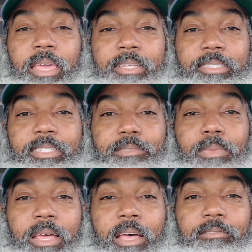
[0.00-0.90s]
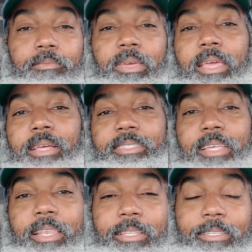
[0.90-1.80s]
excess me have, me can
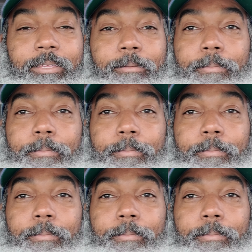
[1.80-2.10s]
sell it.